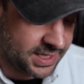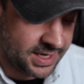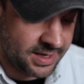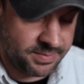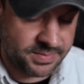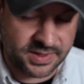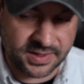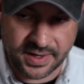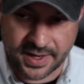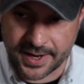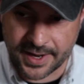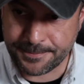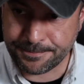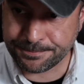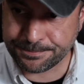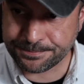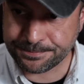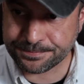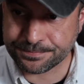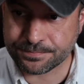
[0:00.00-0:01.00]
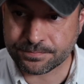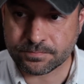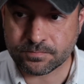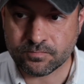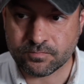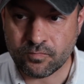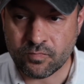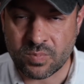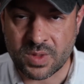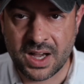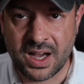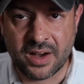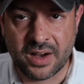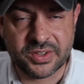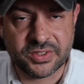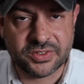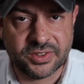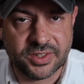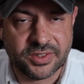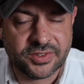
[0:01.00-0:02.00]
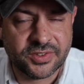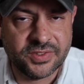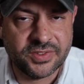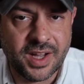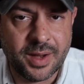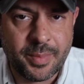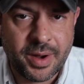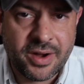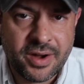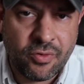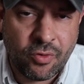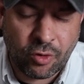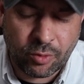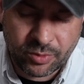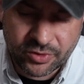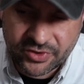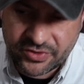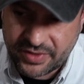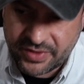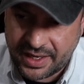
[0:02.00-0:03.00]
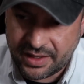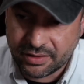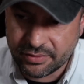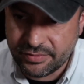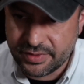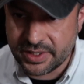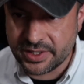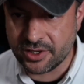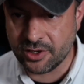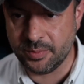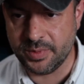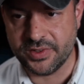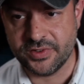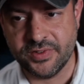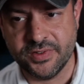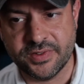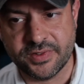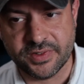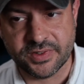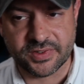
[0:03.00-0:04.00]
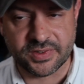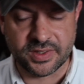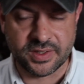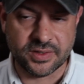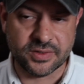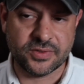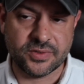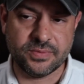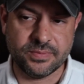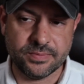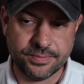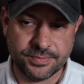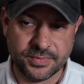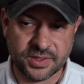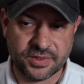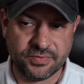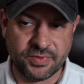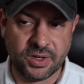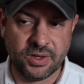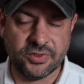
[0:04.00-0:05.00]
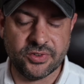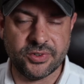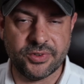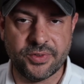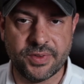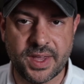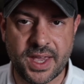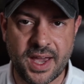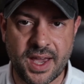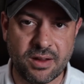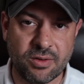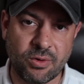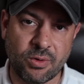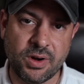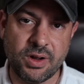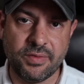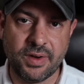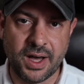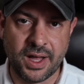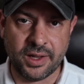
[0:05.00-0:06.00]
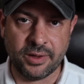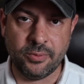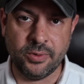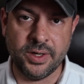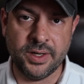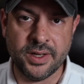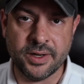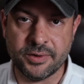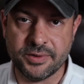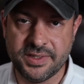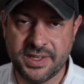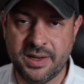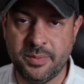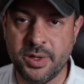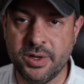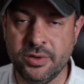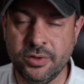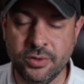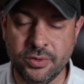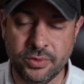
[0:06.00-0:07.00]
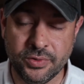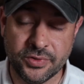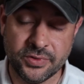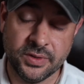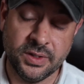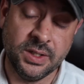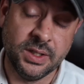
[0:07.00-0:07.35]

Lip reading: today. Obviously, this is not my normal style of video, but since this falls under the category of Hollywood entertainment news,